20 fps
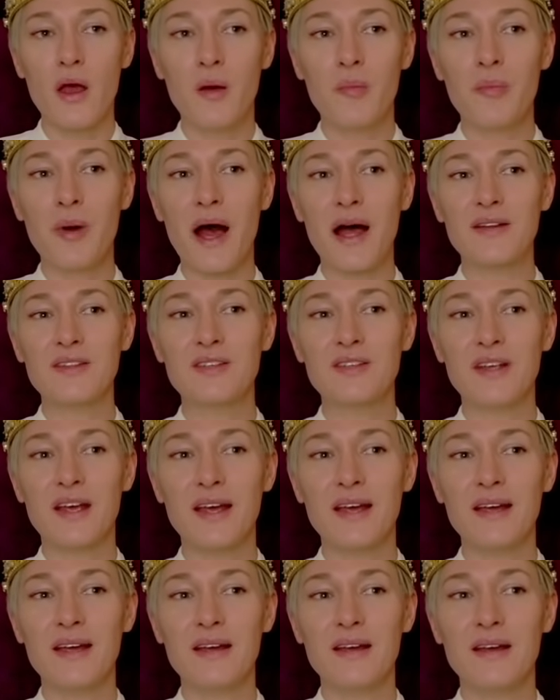But
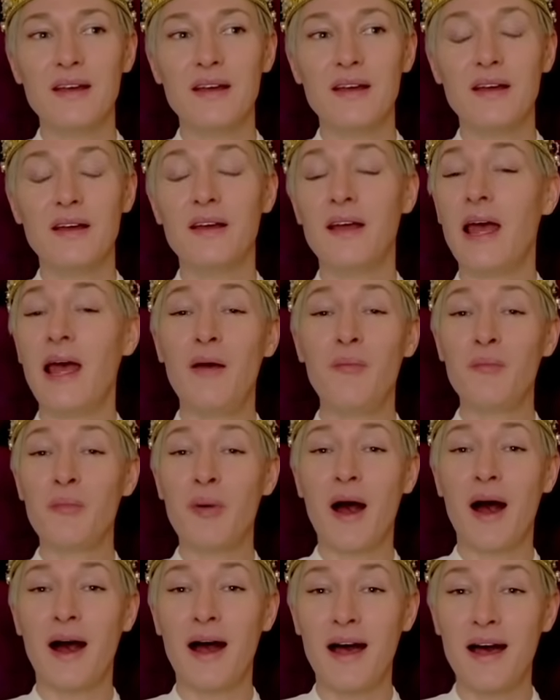
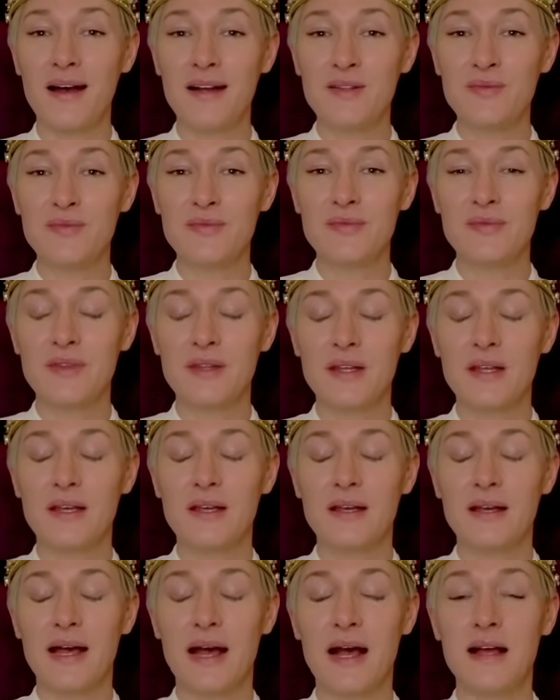empire,
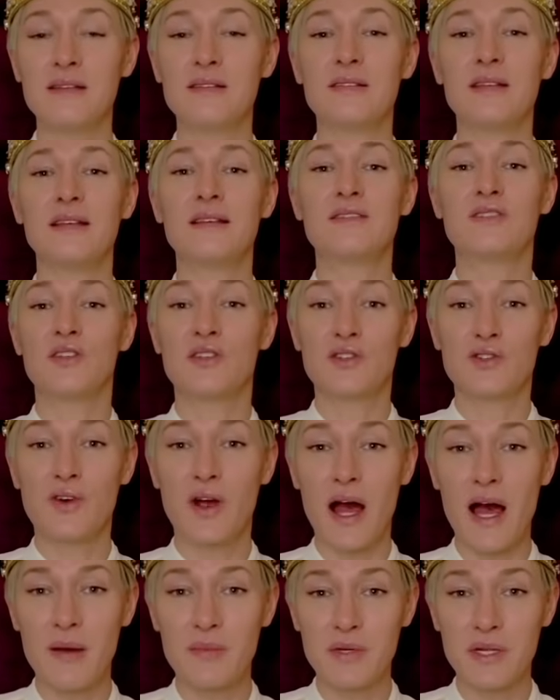as is
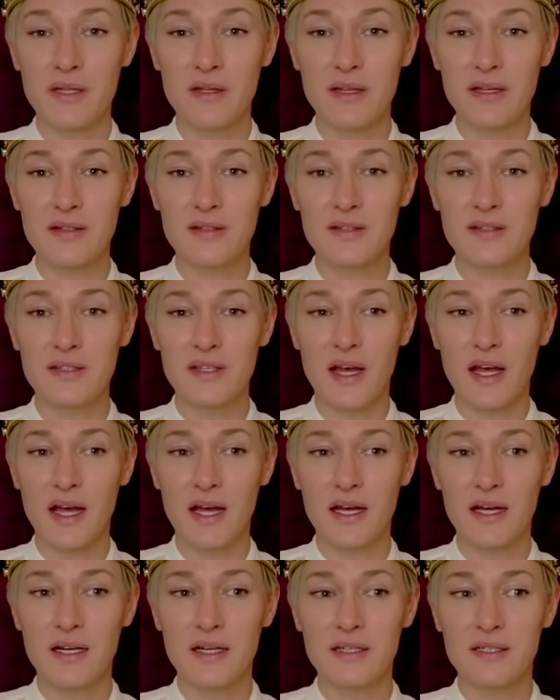described in this
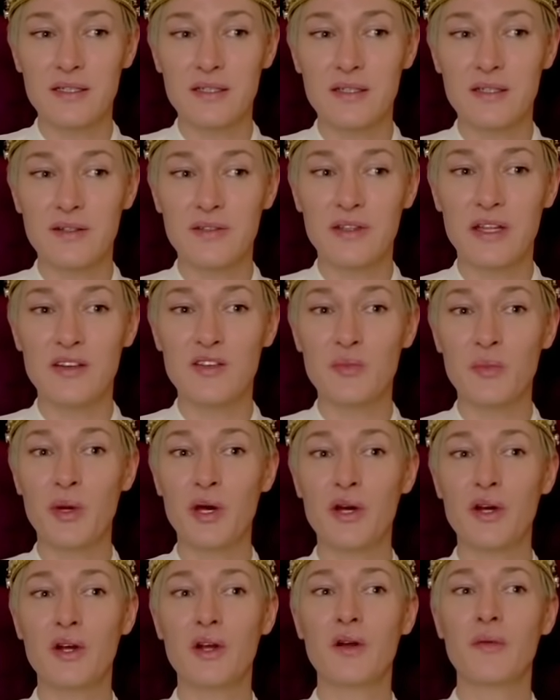
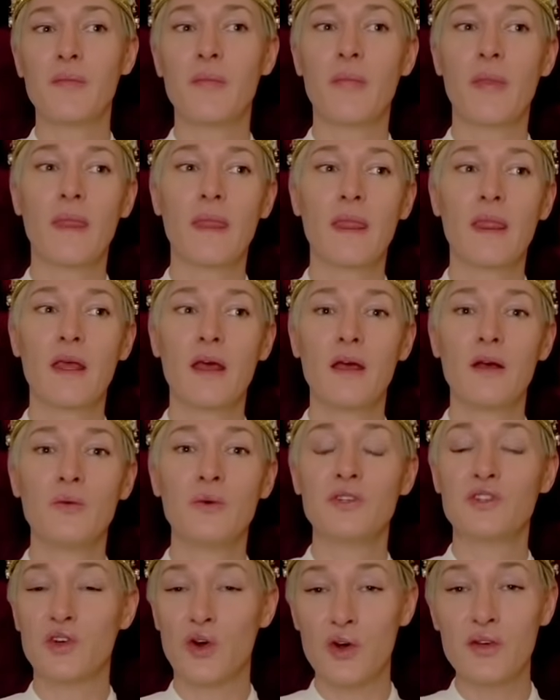book,
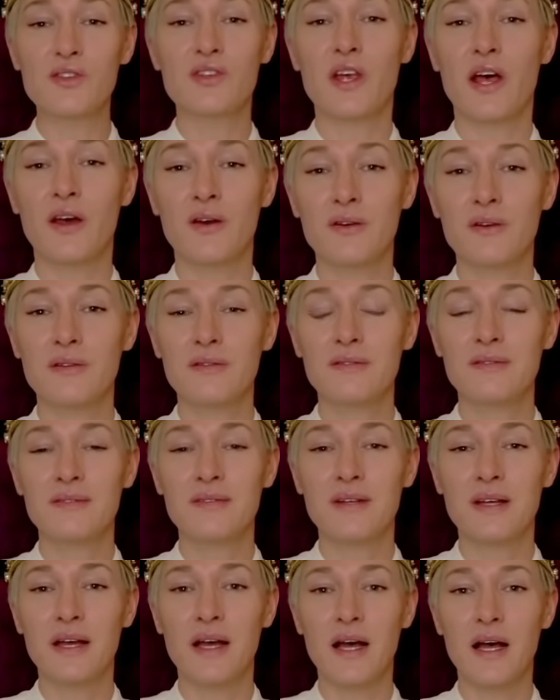was also
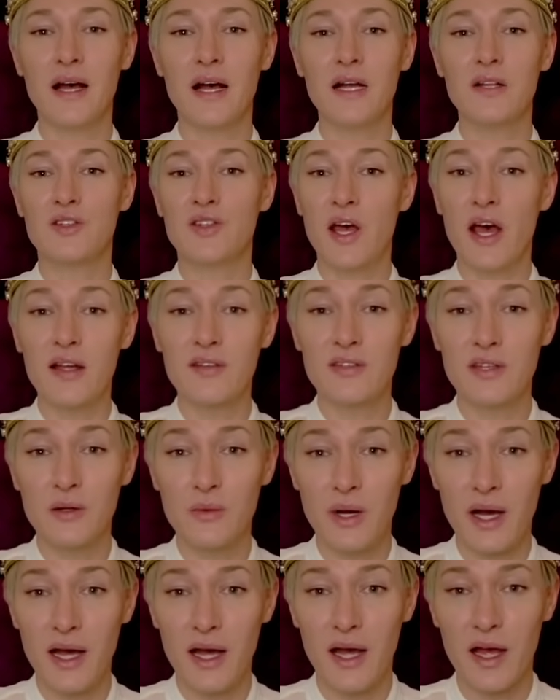a dirty
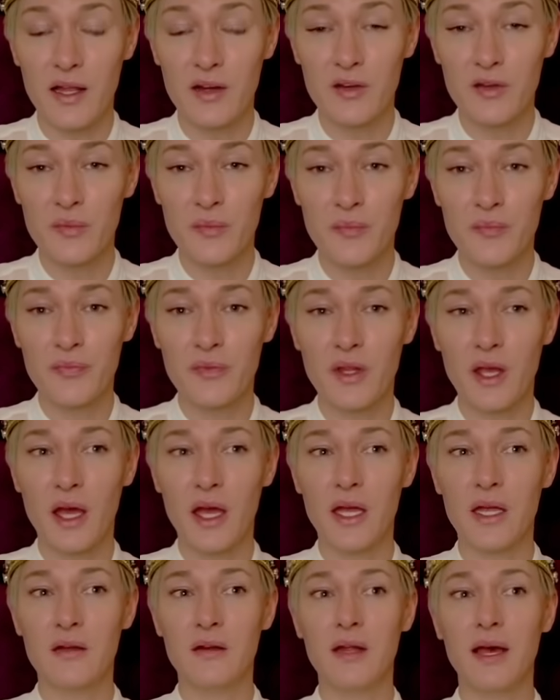word
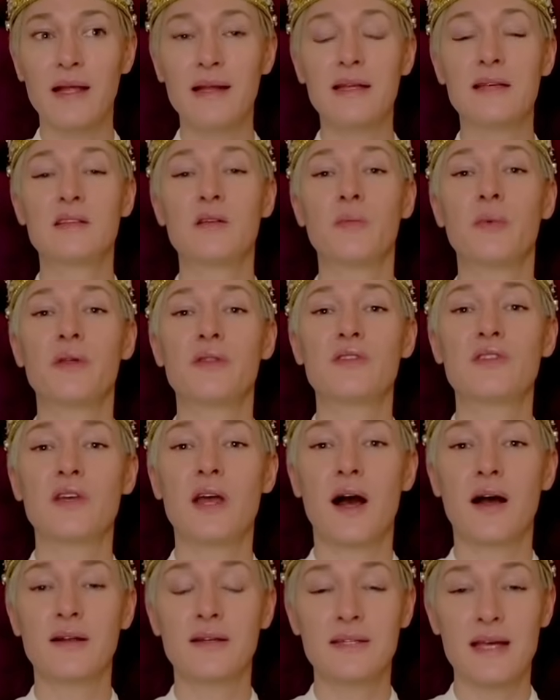in Elizabeth's
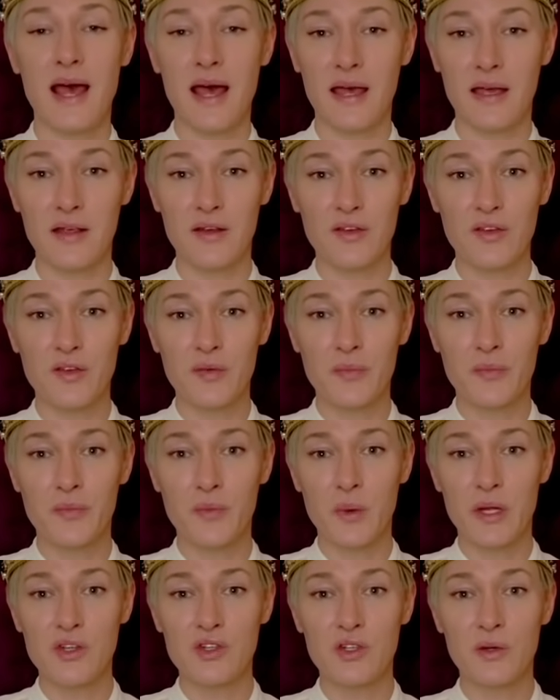young days,
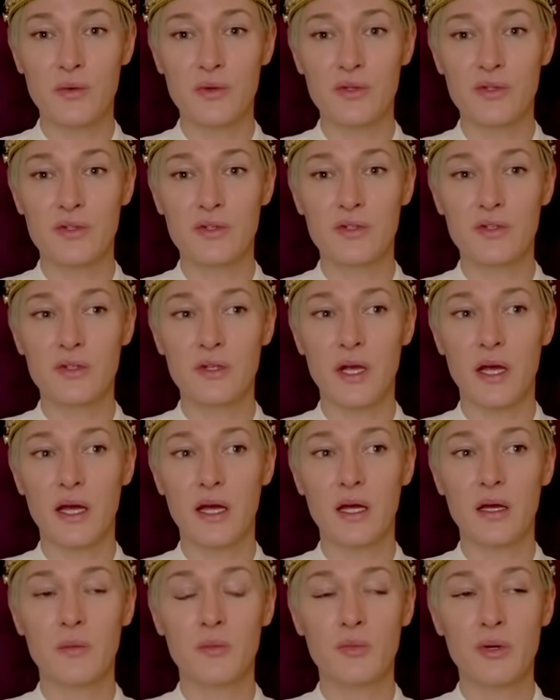when she was
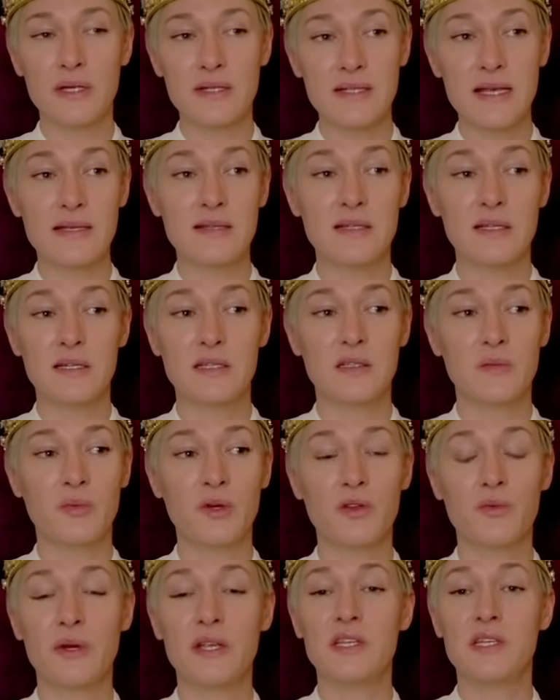Princess
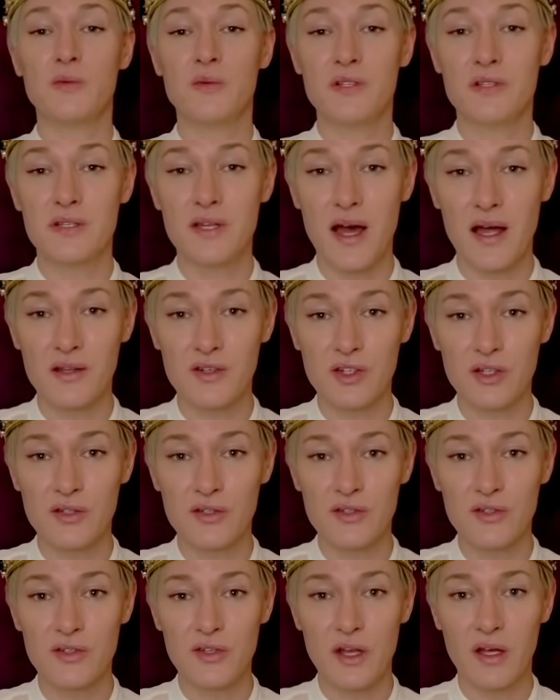Elizabeth, when she was
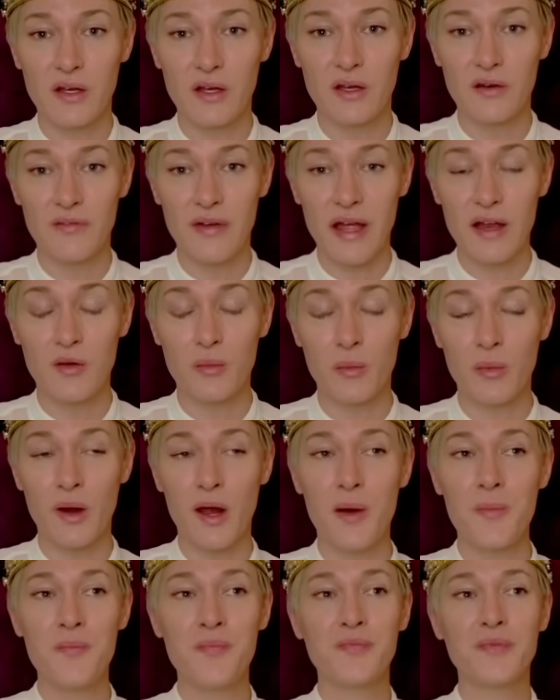Duchess of
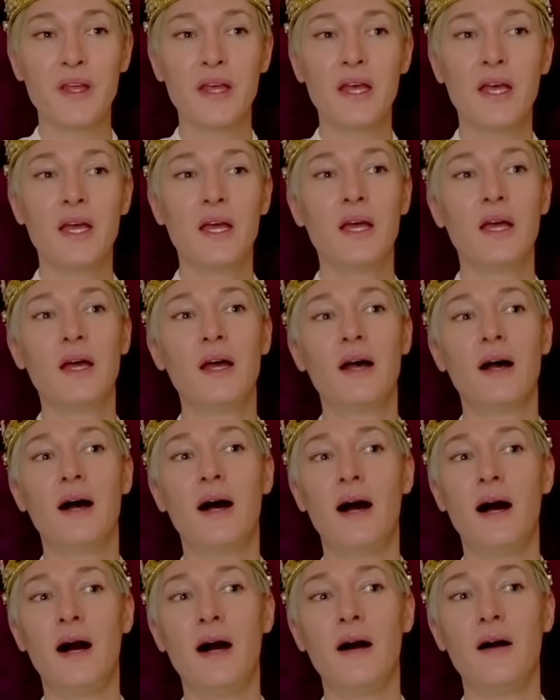Edinburgh.
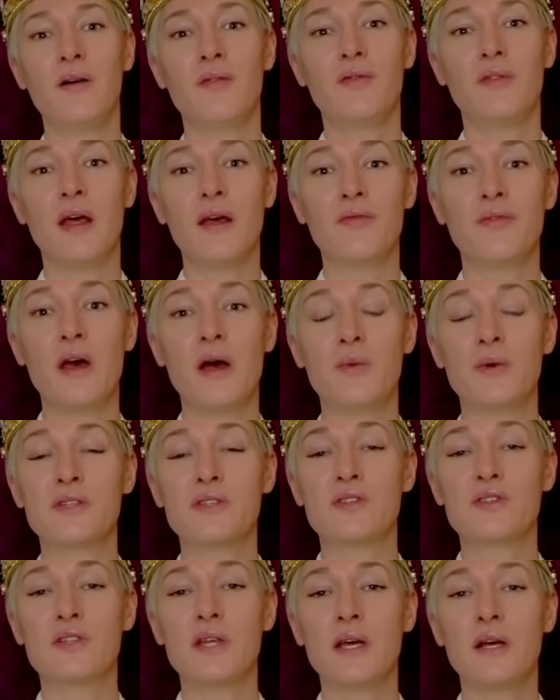There was
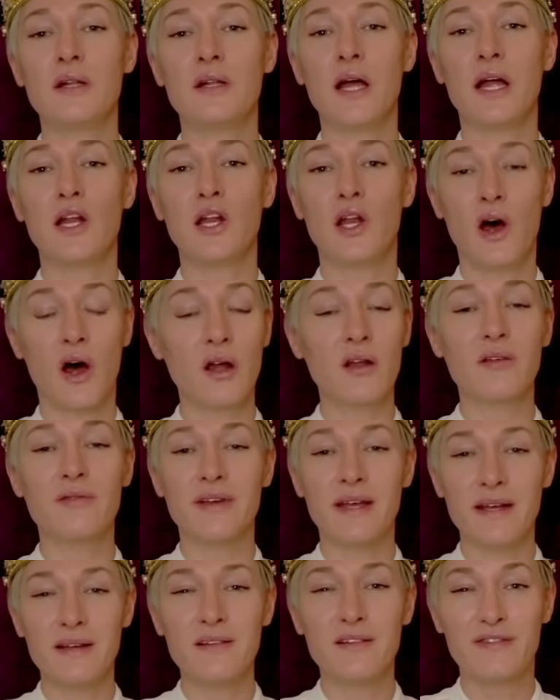still a lot
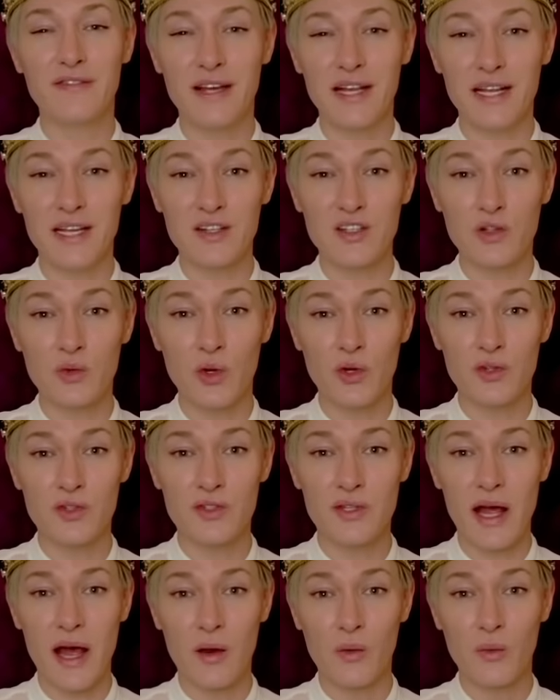of ill feeling towards
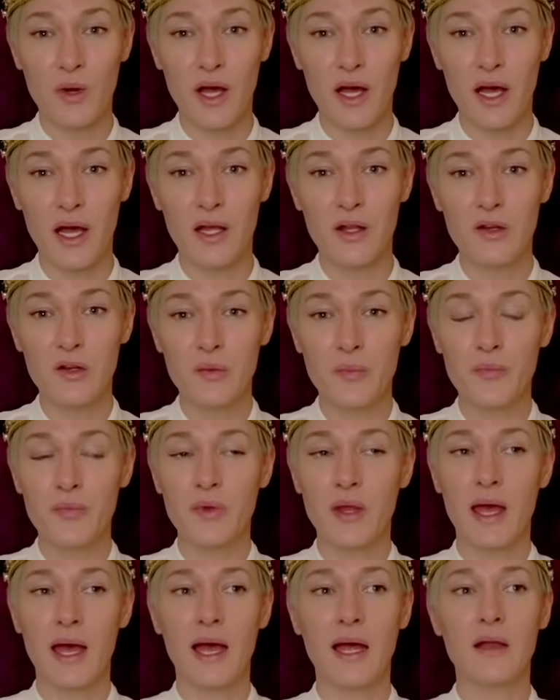that word.
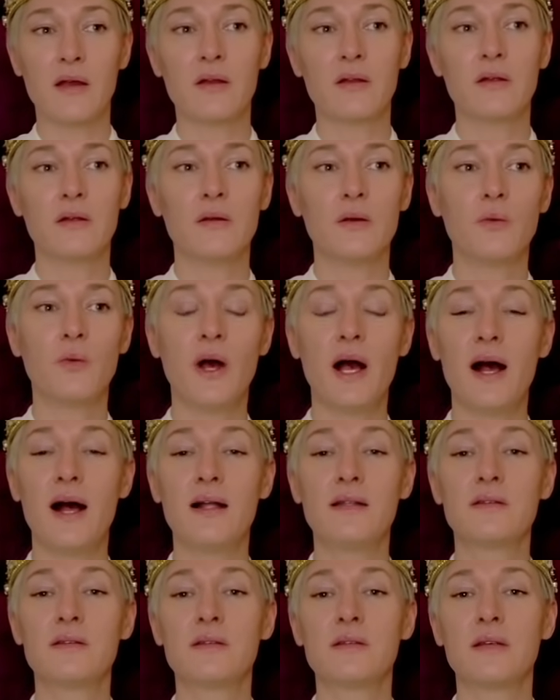And
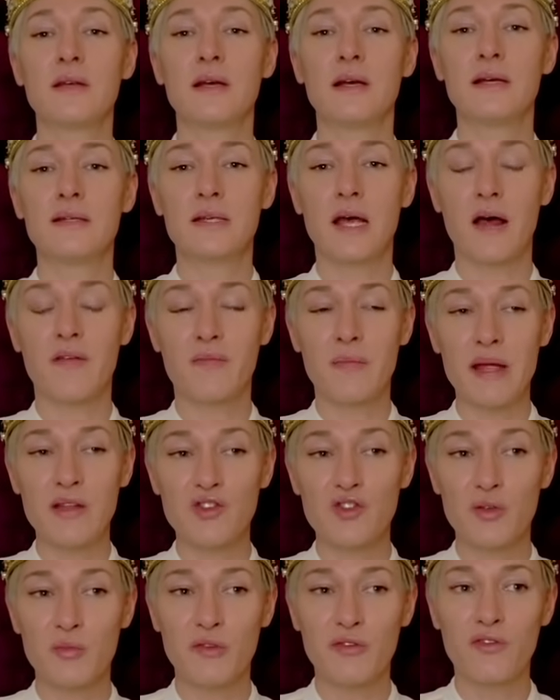words, as I've
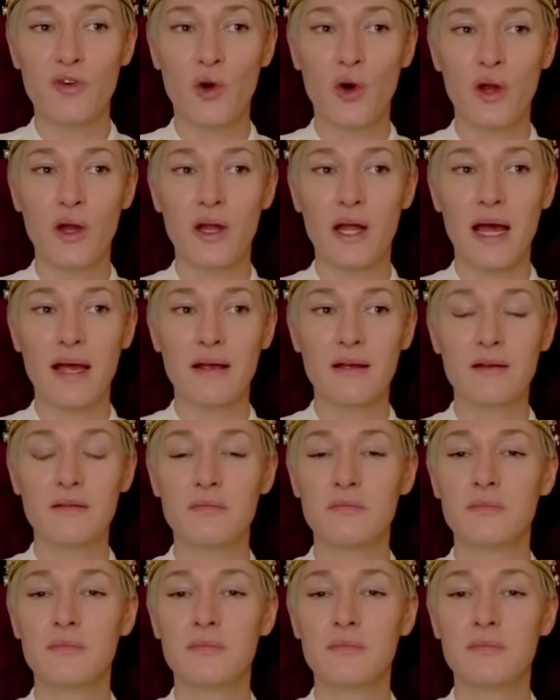mentioned before, like